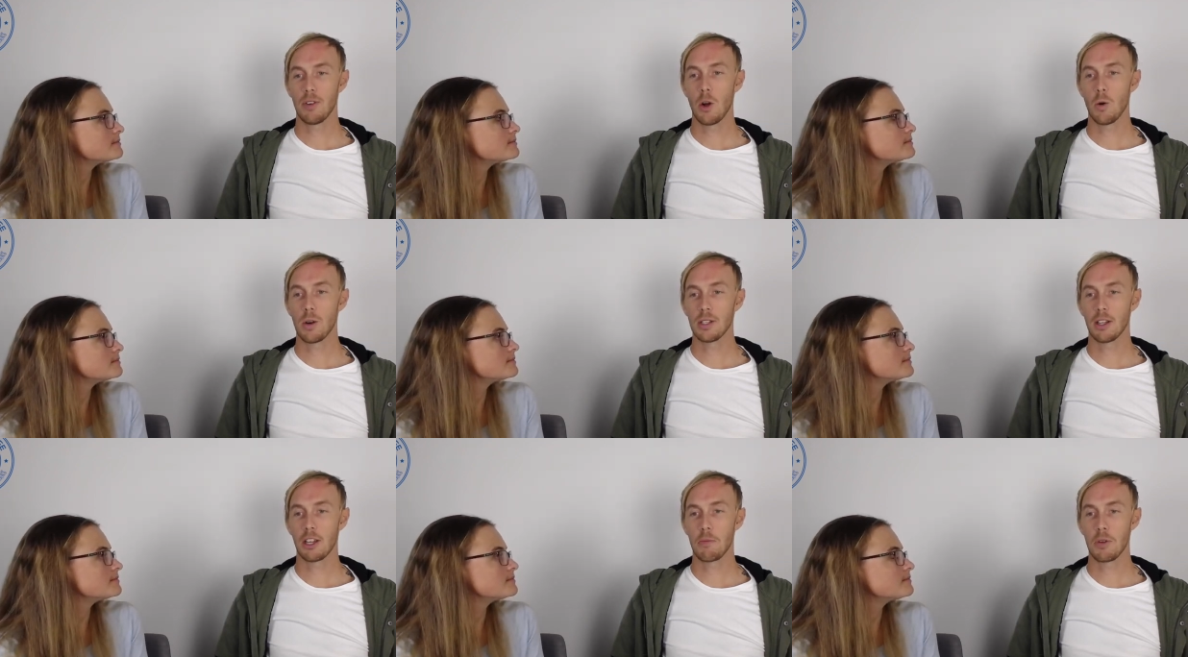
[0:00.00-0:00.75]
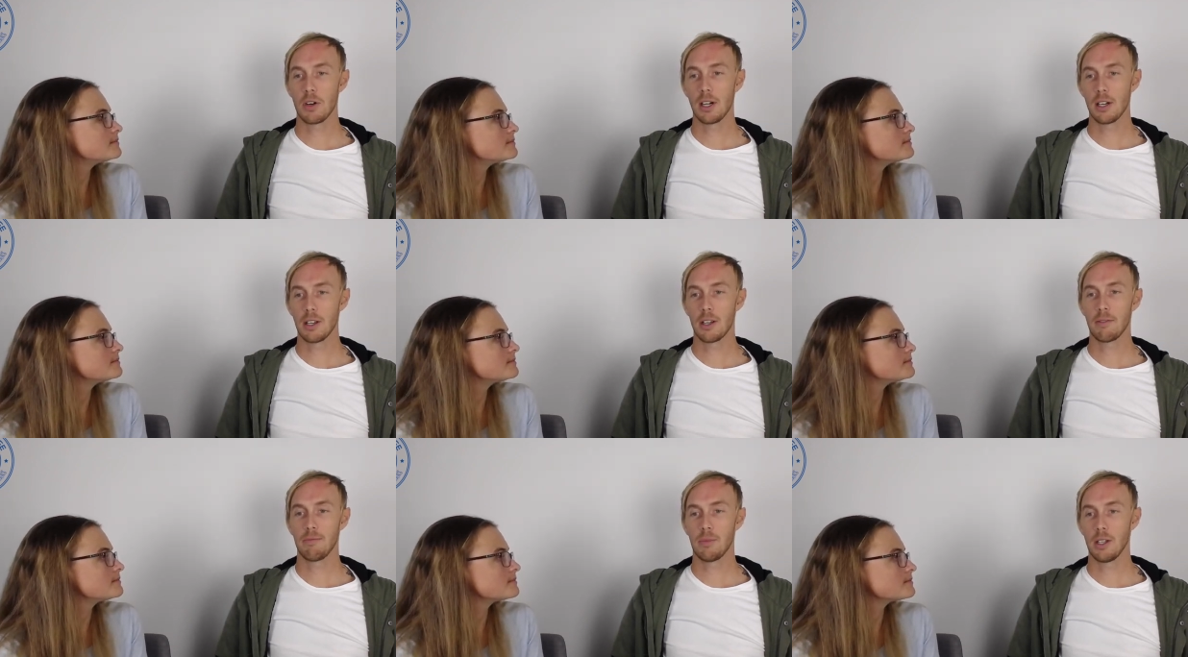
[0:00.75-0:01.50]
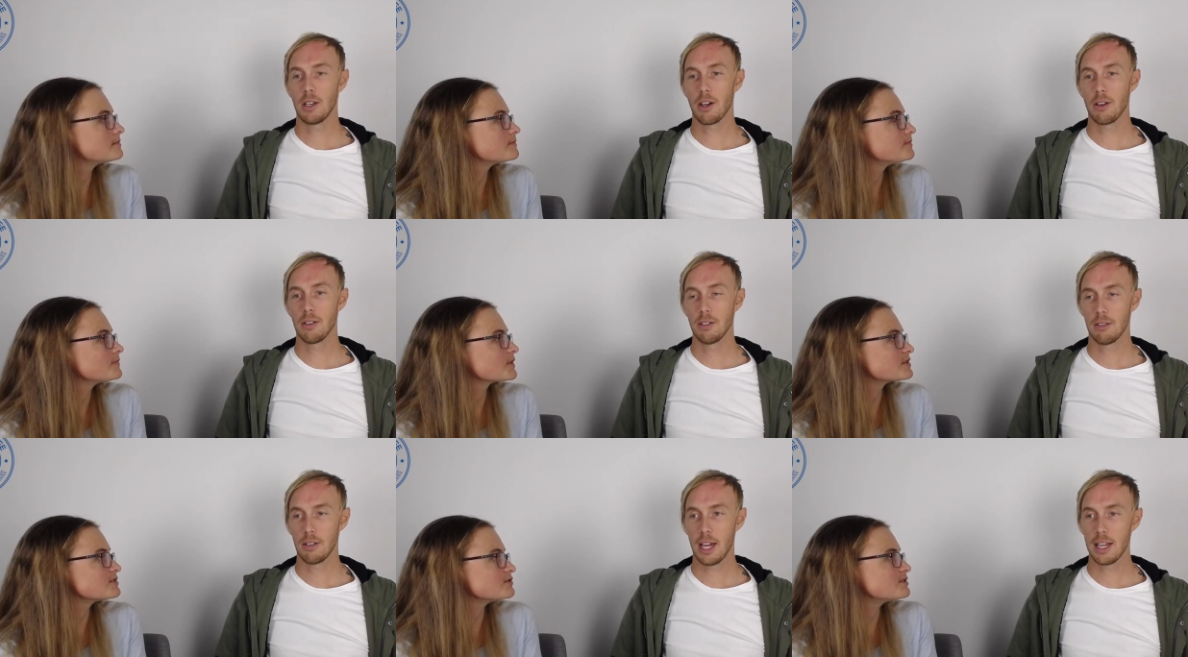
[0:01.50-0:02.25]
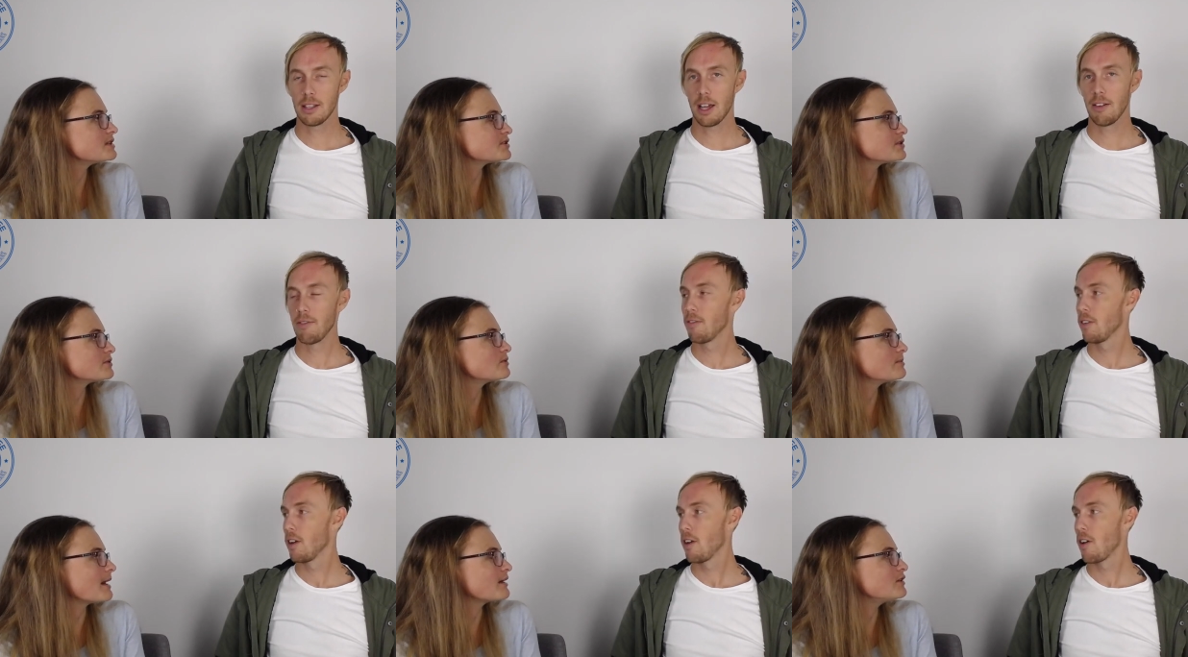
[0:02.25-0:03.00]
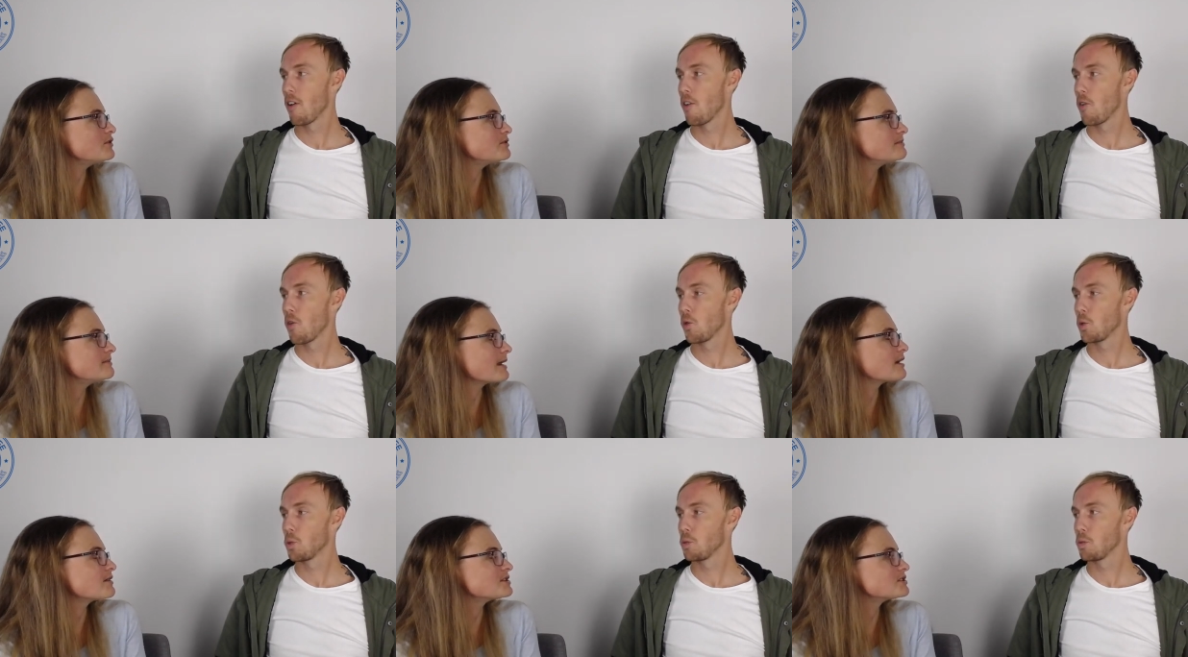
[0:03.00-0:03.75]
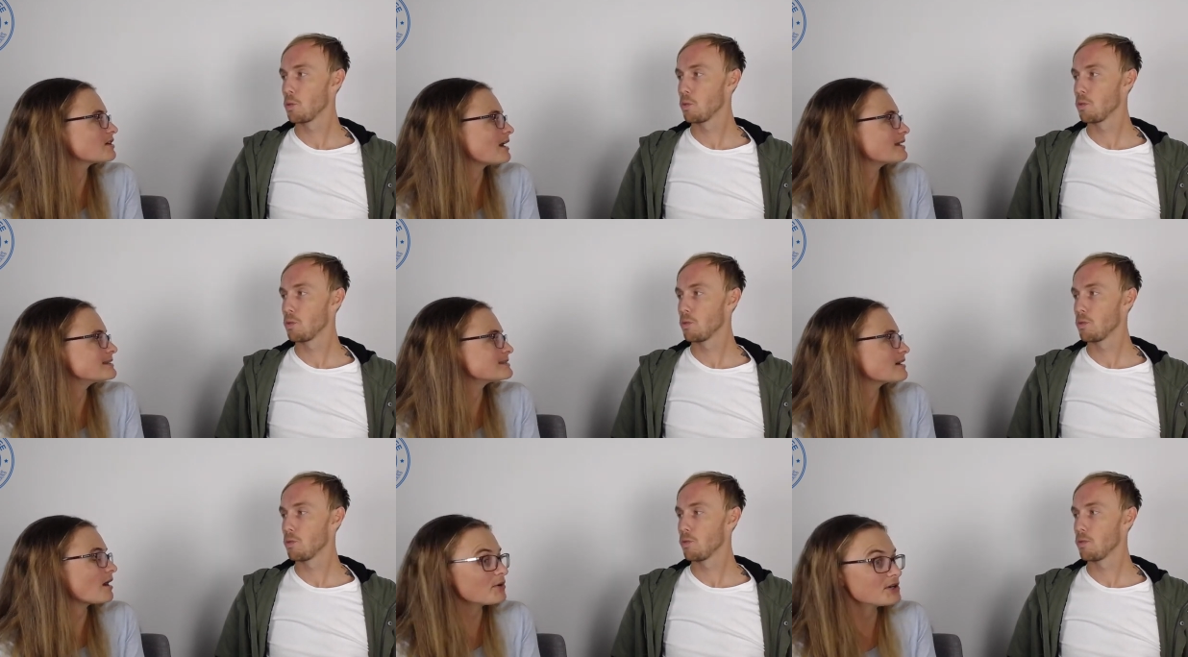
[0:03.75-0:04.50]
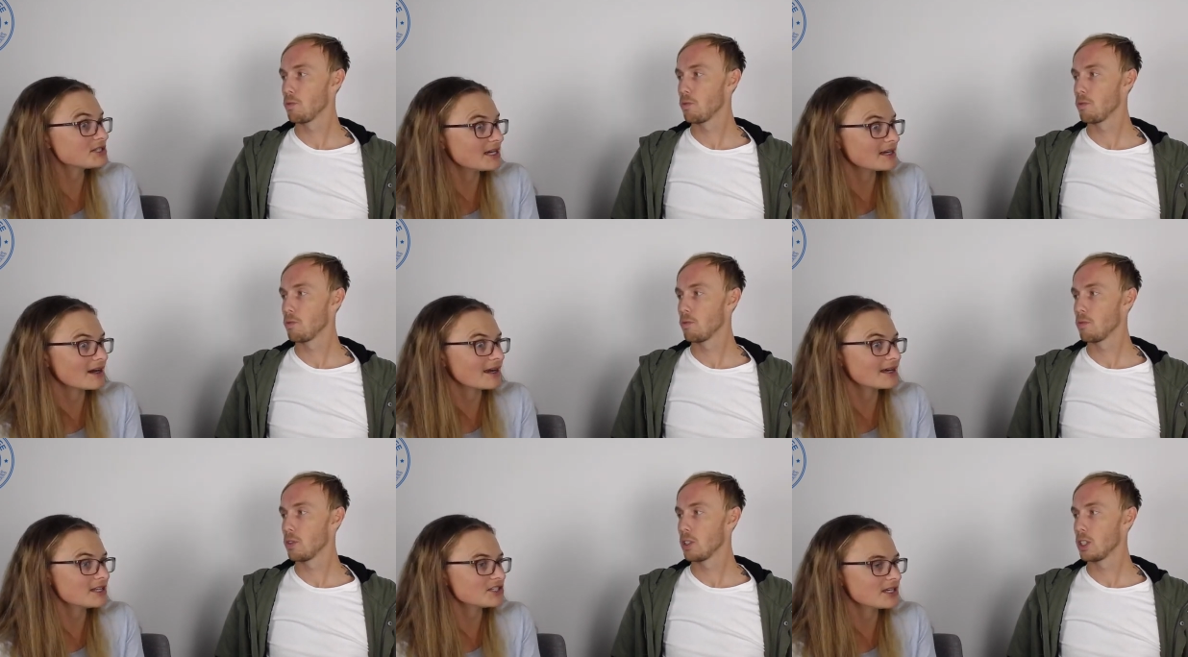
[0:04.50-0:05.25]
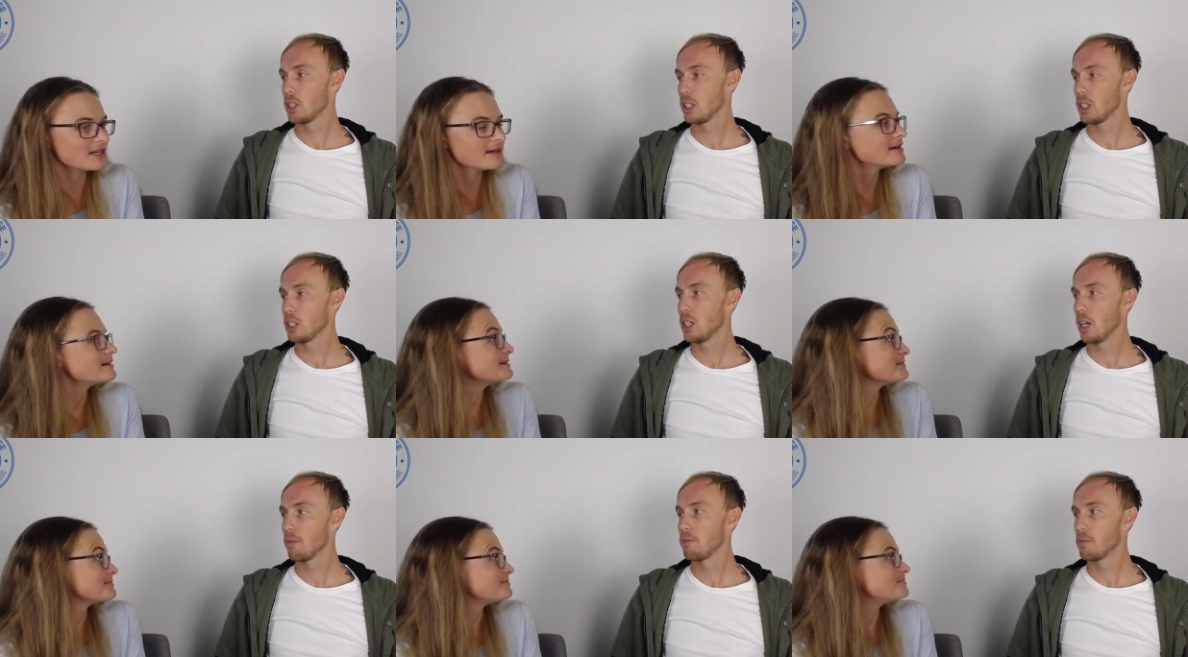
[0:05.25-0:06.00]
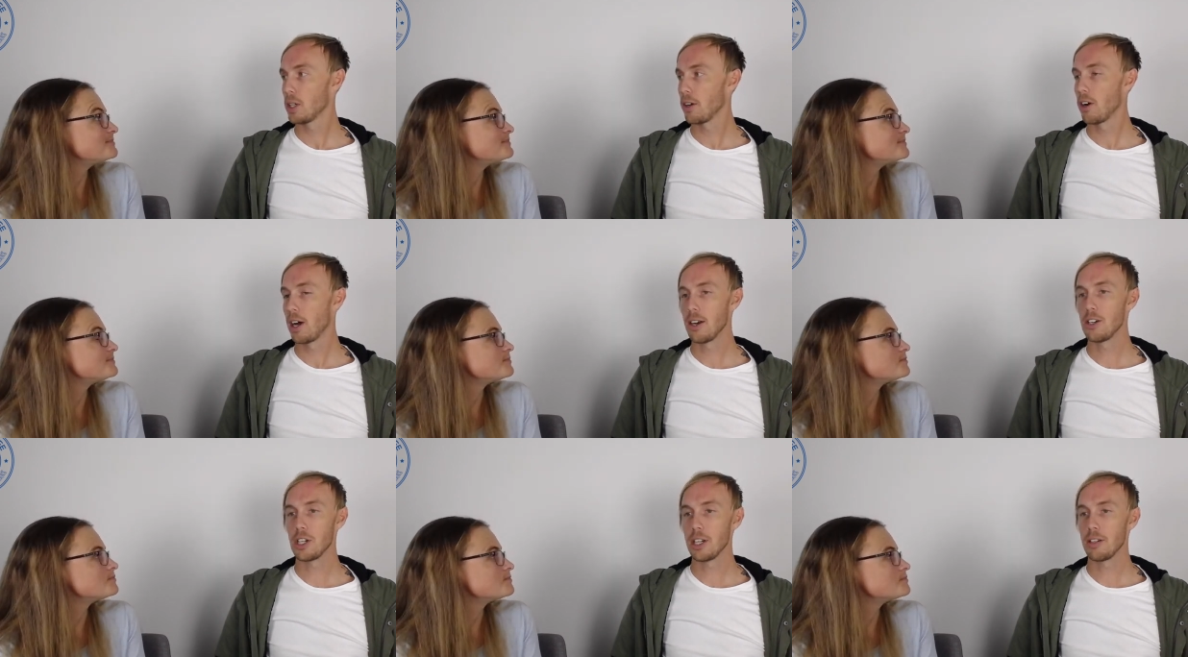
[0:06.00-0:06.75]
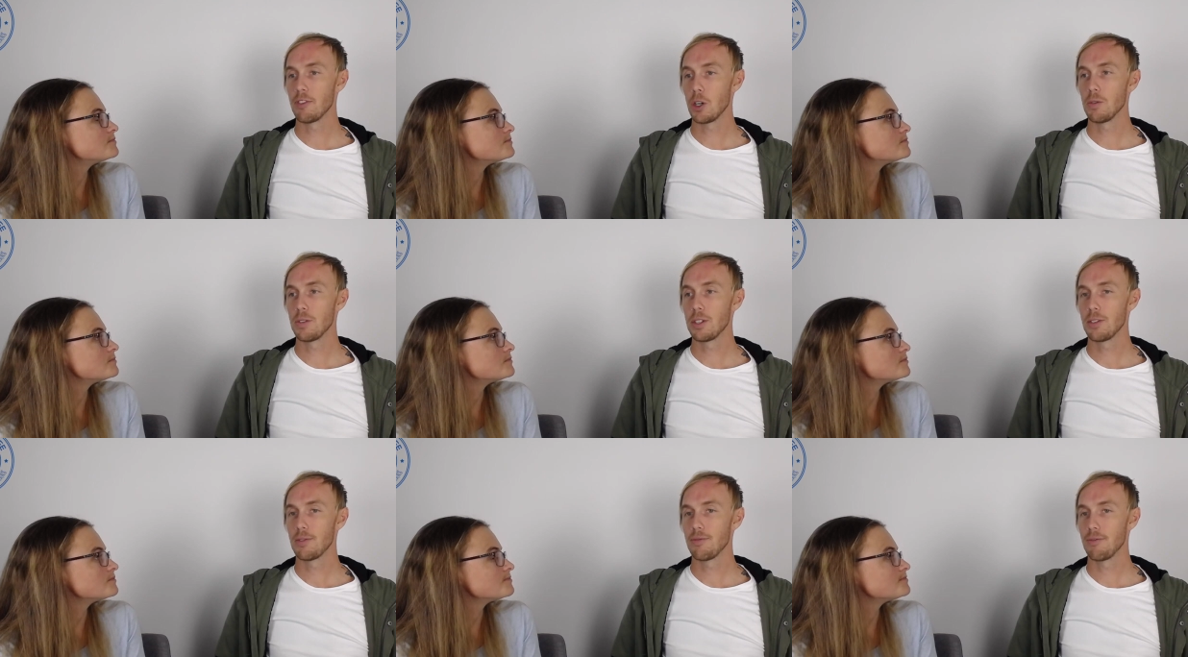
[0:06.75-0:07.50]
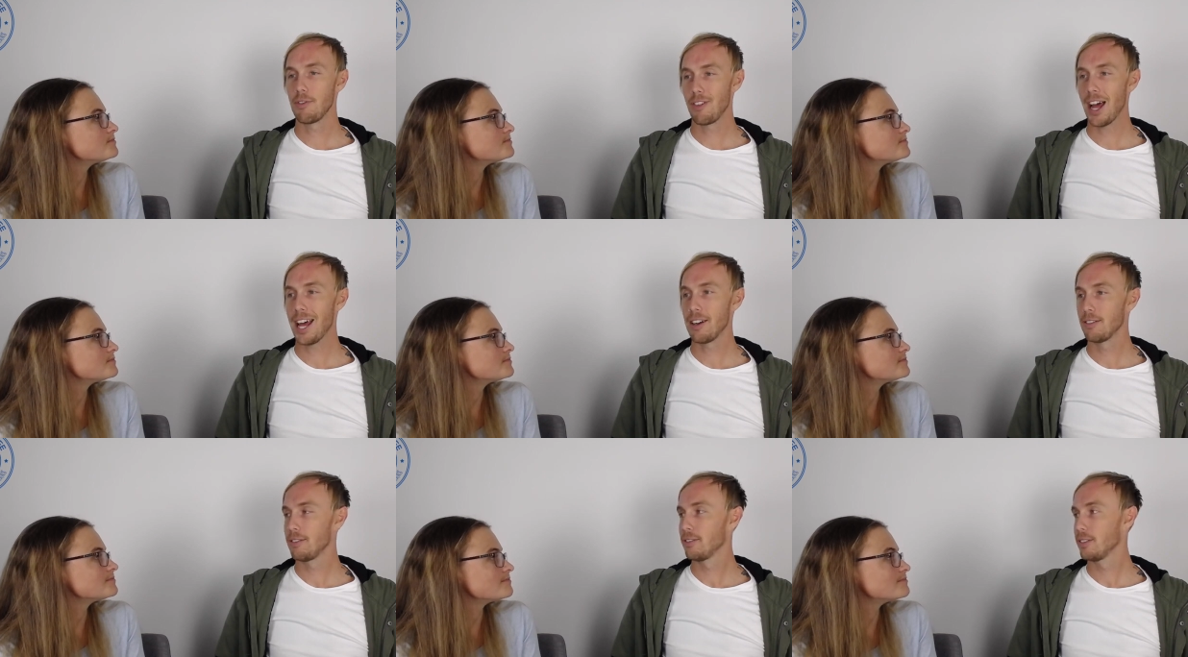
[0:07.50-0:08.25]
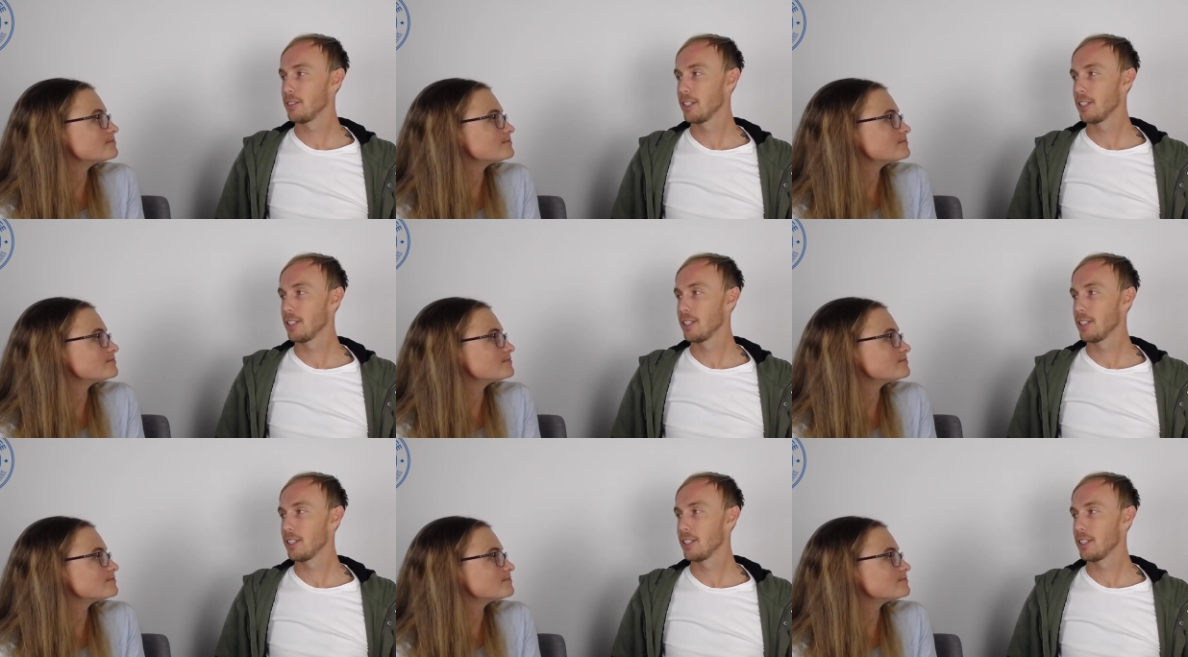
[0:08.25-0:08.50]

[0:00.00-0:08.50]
Speaker 1: oldies in the community to go because the traditional
Speaker 2: manu- malnourished diet is high protein, high energy.
Speaker 1: Yeah, so mm. high energy involves fat. Mm.